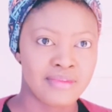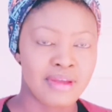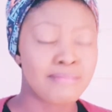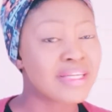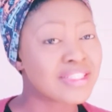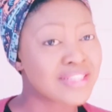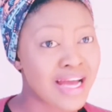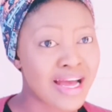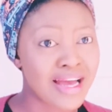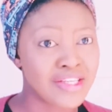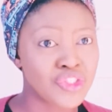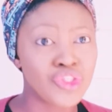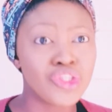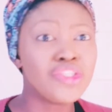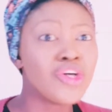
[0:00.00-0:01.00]
but
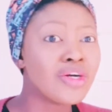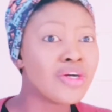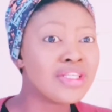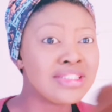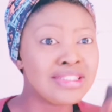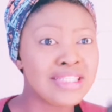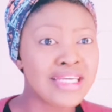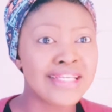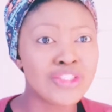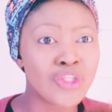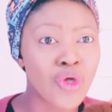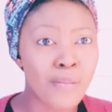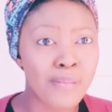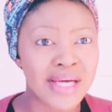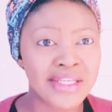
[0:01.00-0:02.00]
guys, you don't need
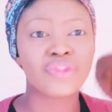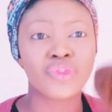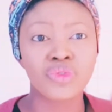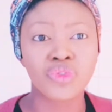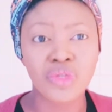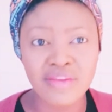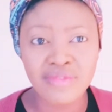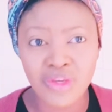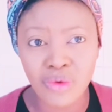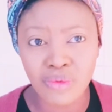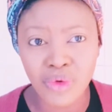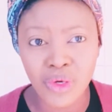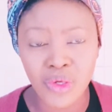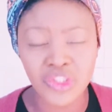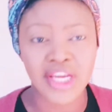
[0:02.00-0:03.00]
nobody to, to give
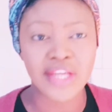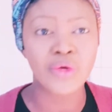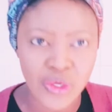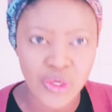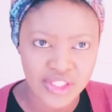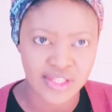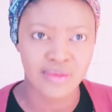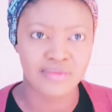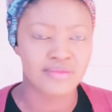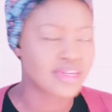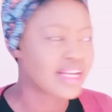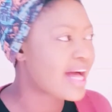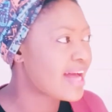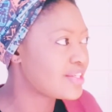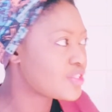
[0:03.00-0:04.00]
you closure yourself.
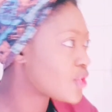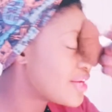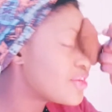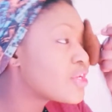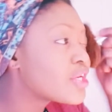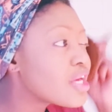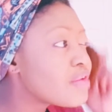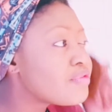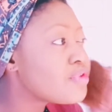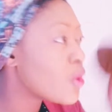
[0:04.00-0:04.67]
Guys, you can give your